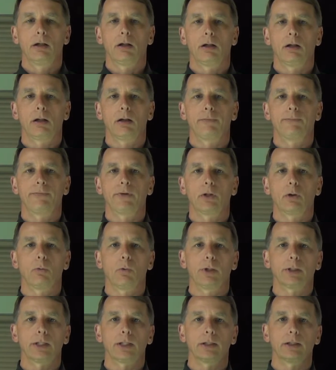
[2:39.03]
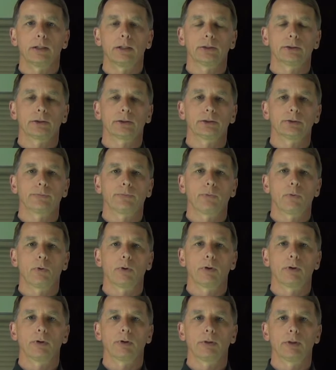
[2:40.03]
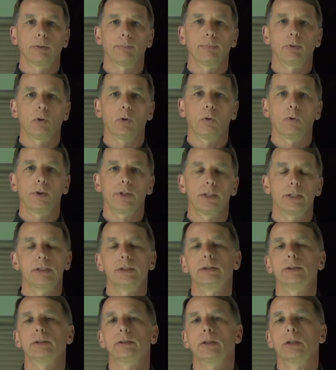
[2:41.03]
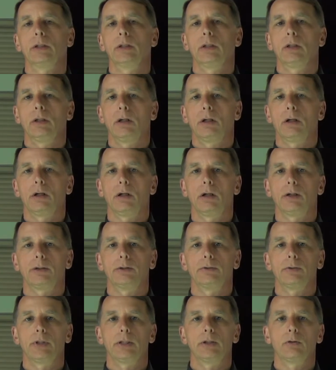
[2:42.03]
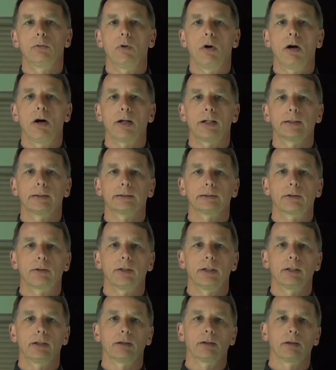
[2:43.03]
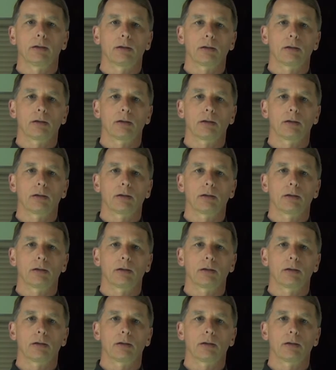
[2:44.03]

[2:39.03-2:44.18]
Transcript: fair working conditions for employees, do they do audits, are they